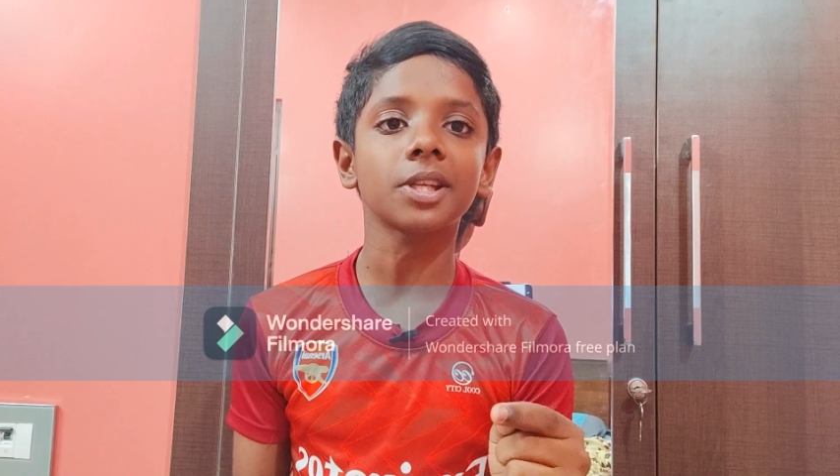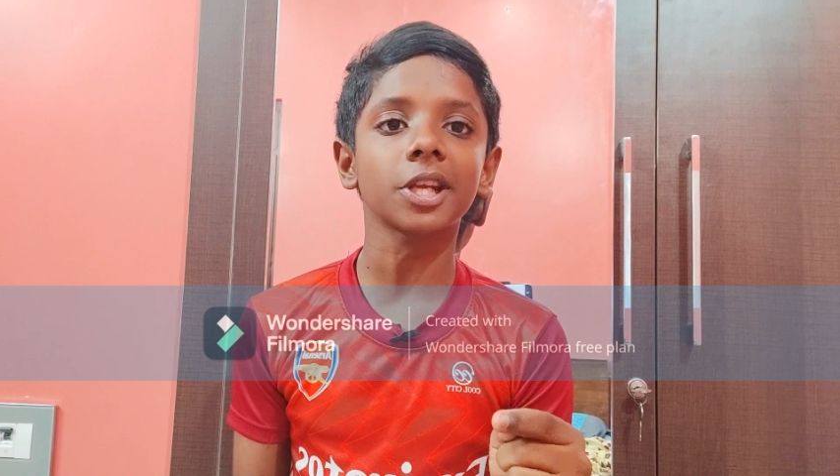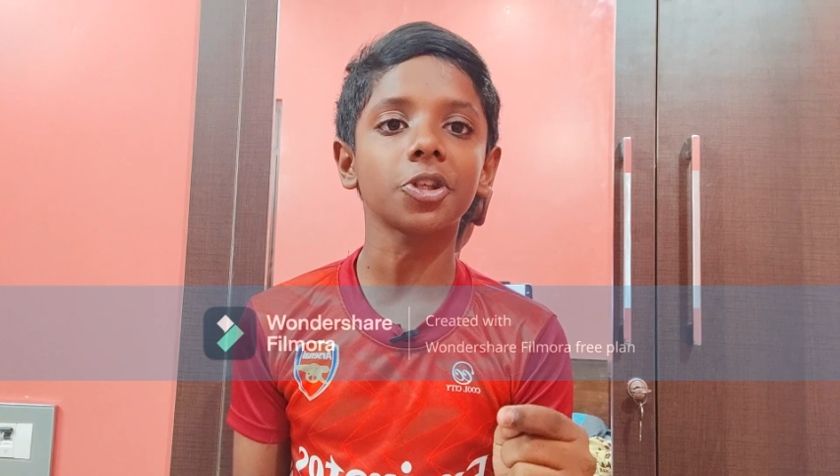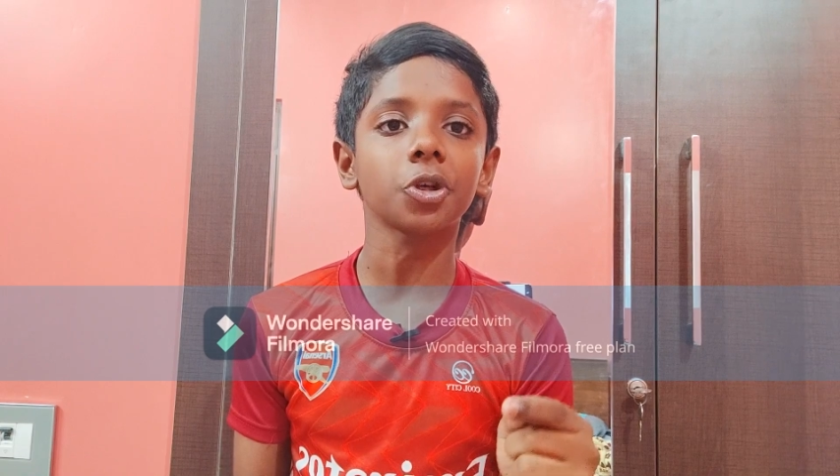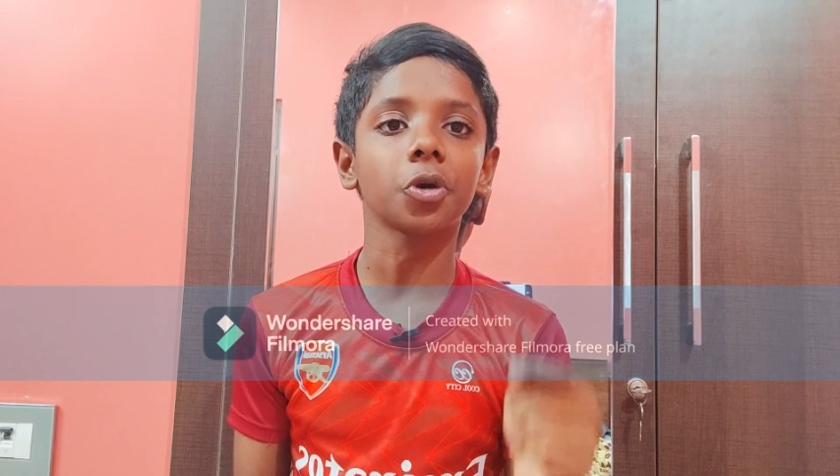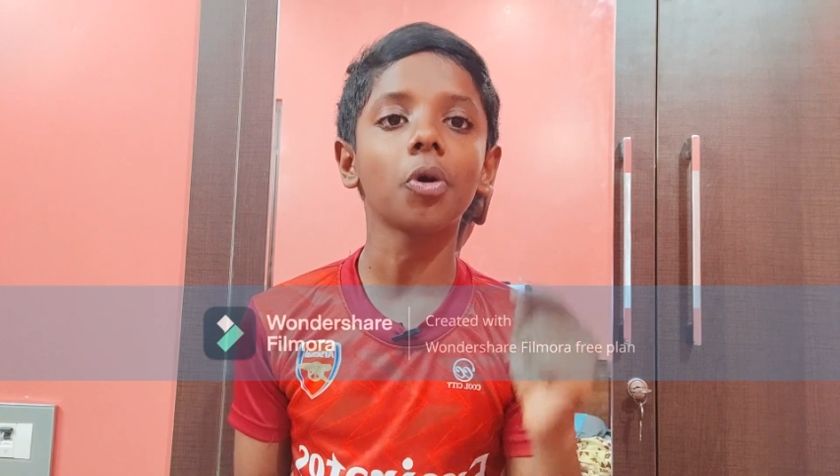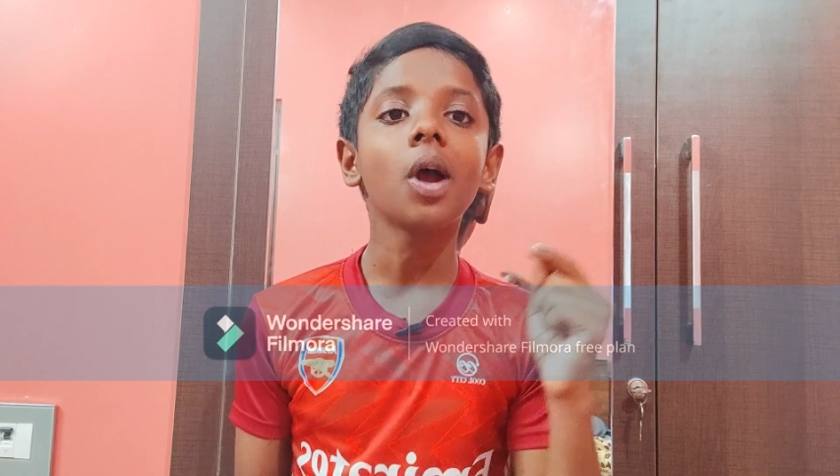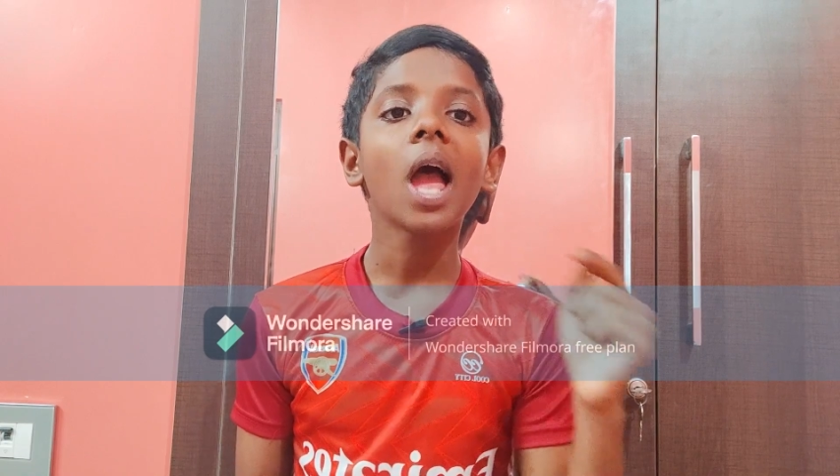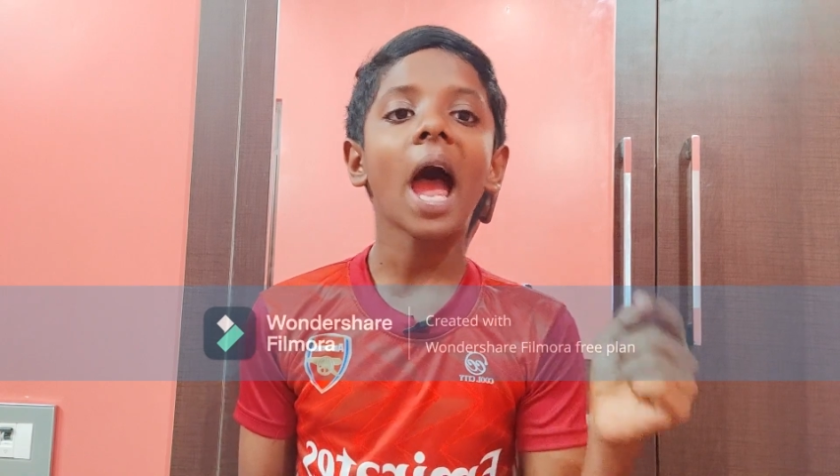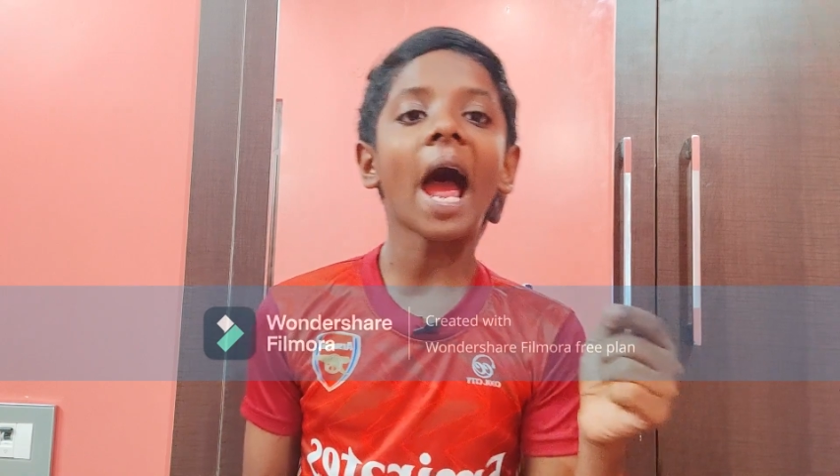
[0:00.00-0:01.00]
ratio
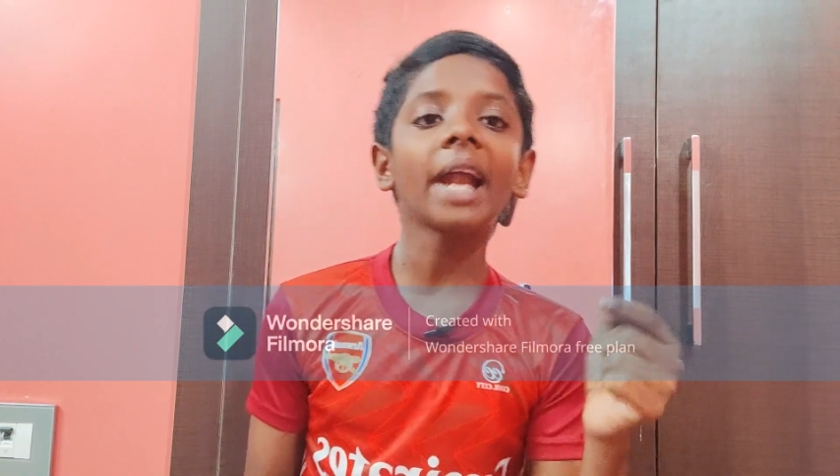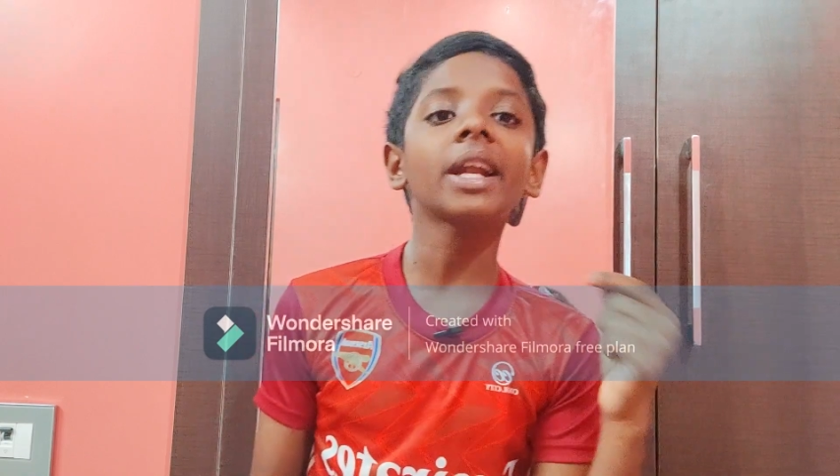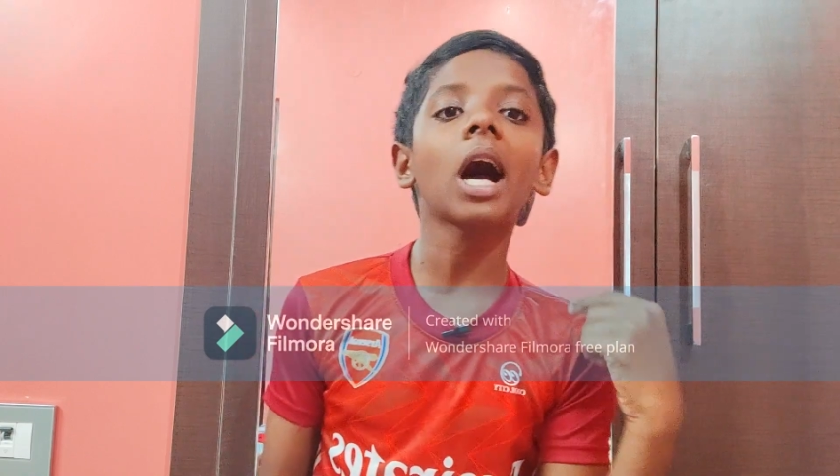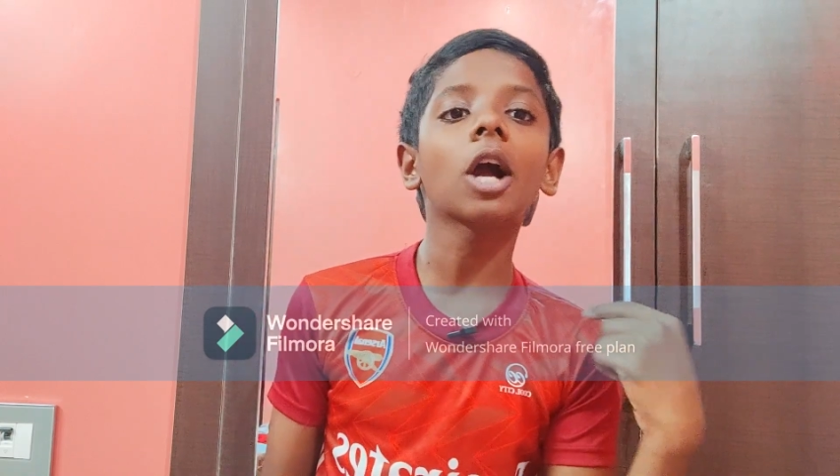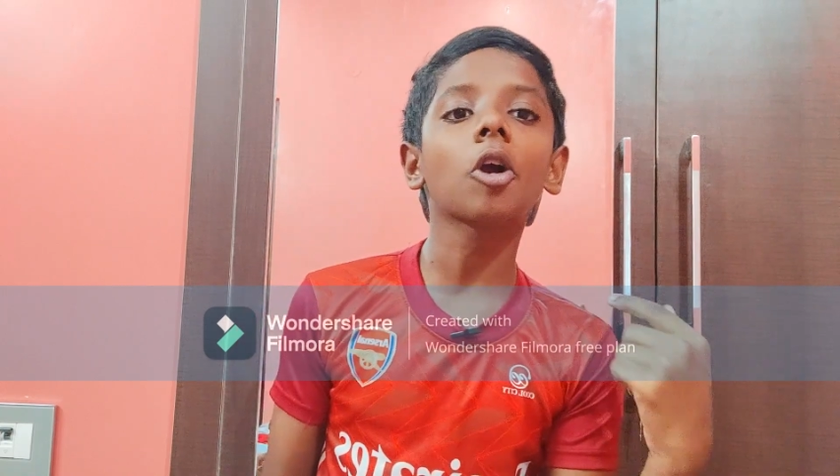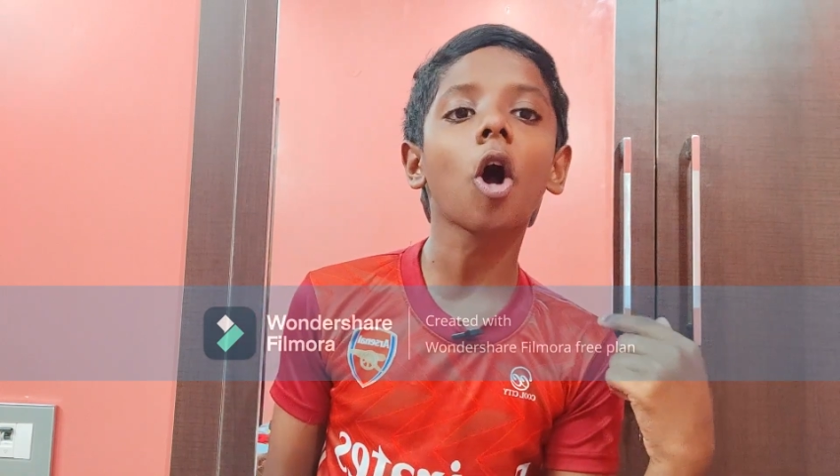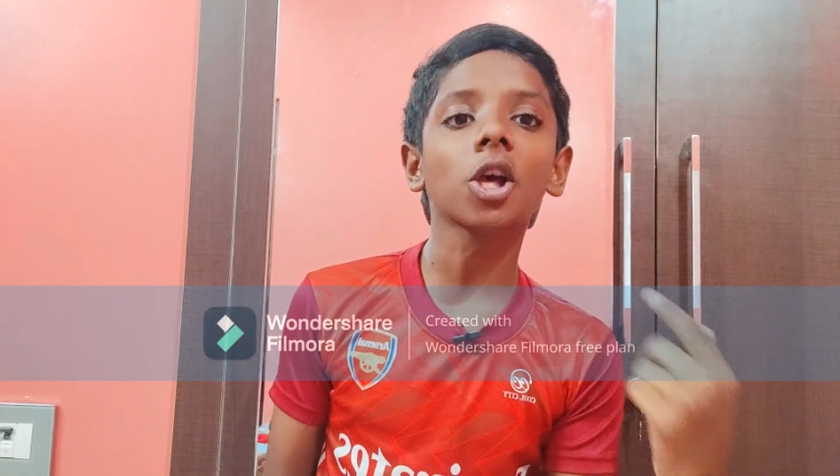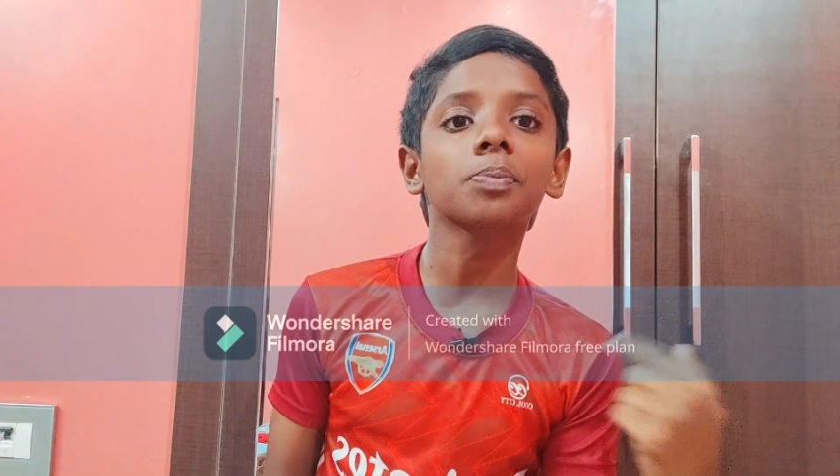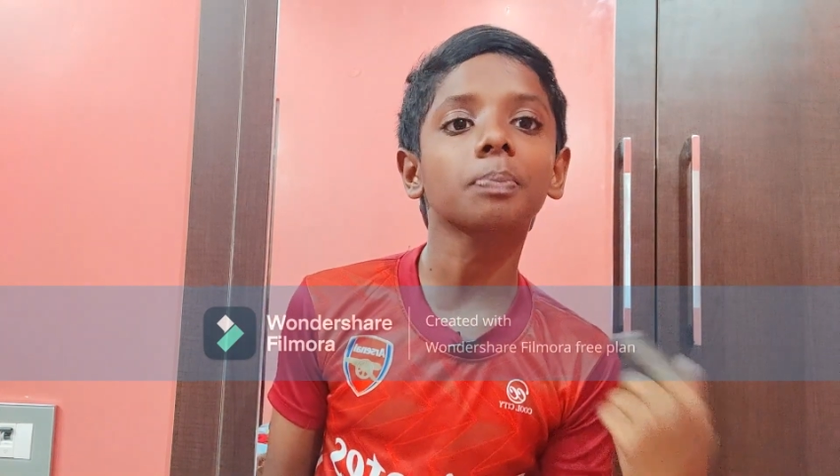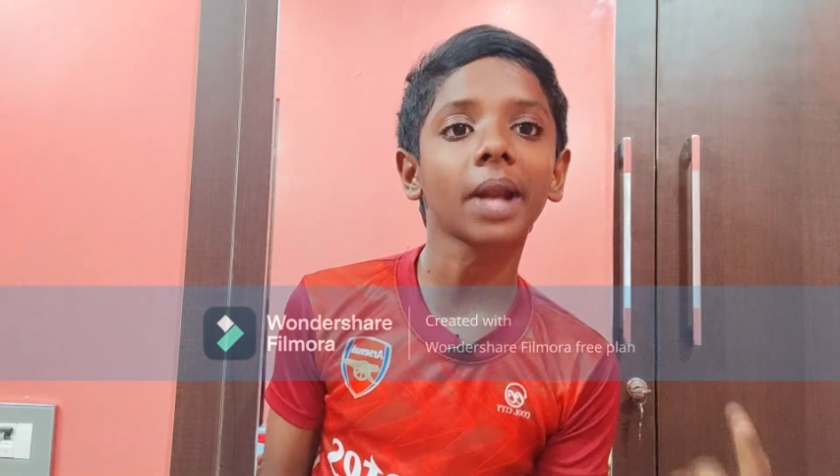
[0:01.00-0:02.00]
and a
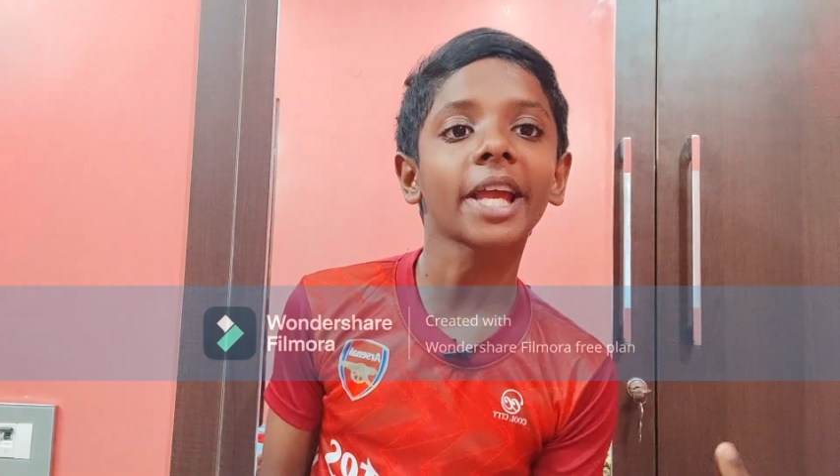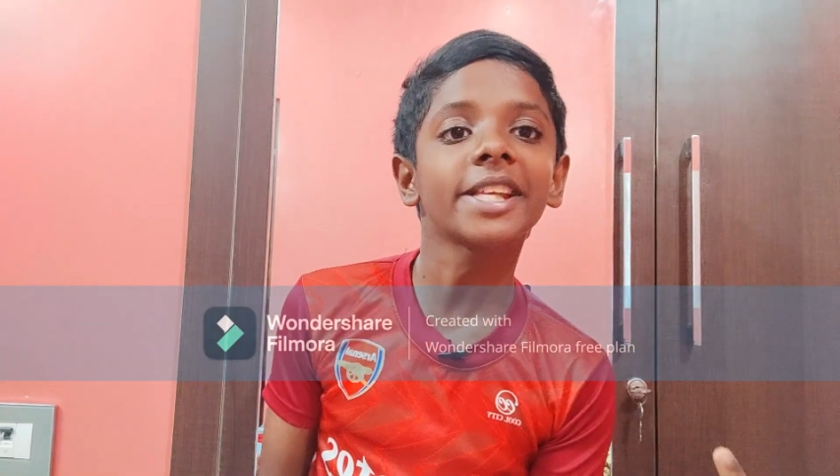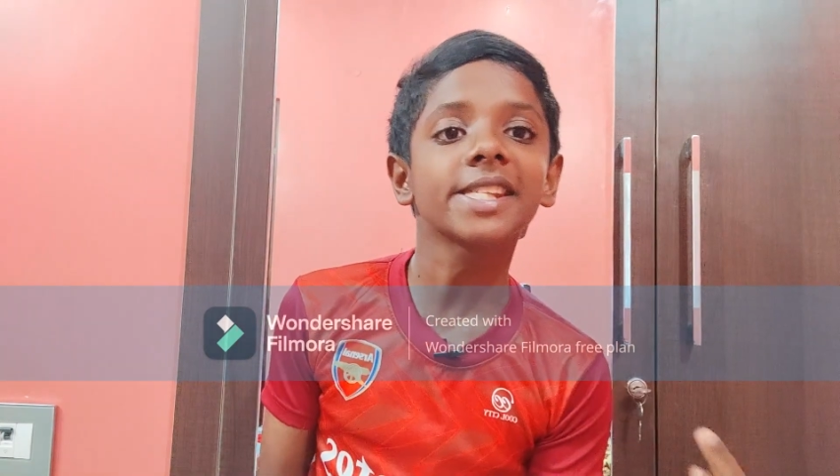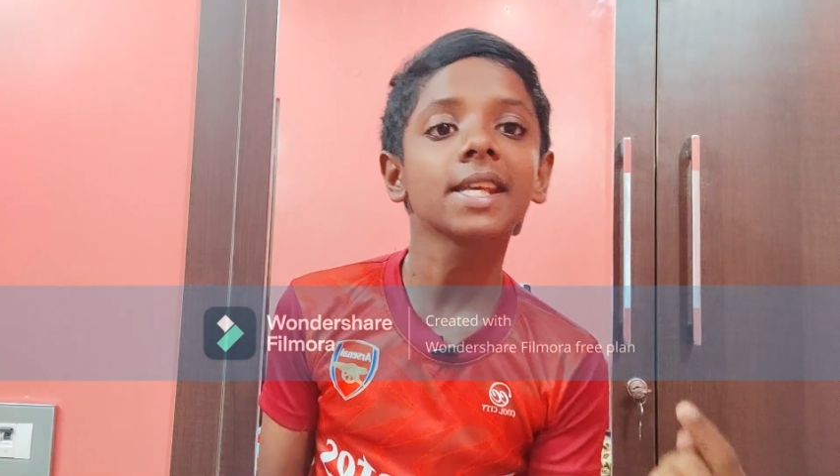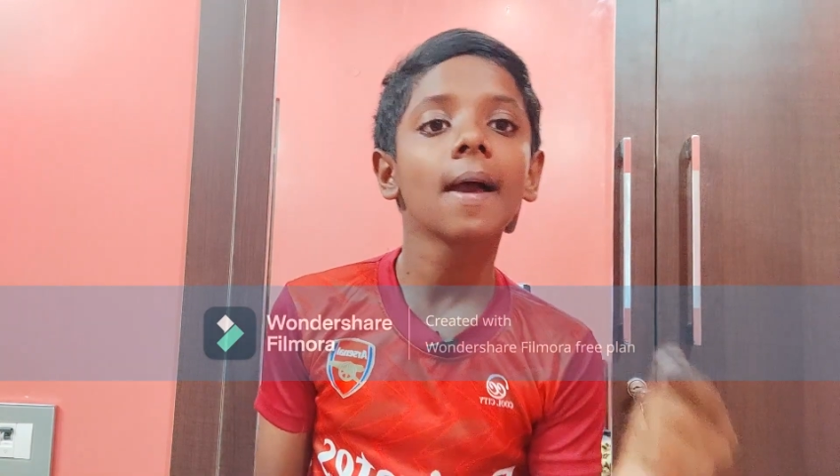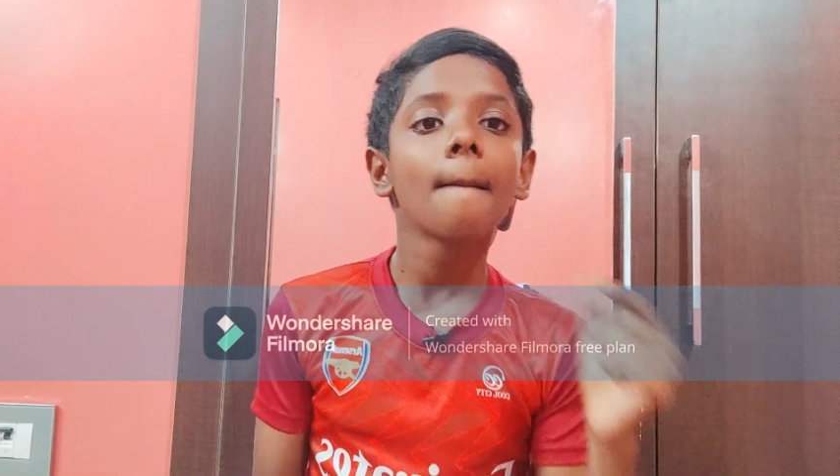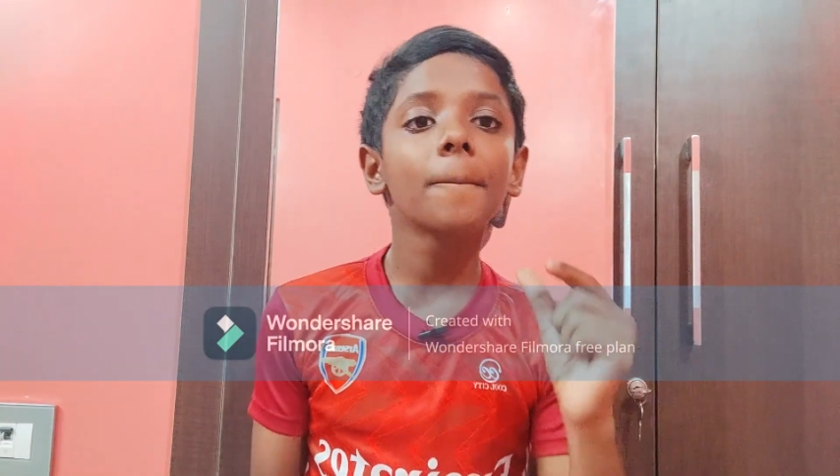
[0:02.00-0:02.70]
cost price,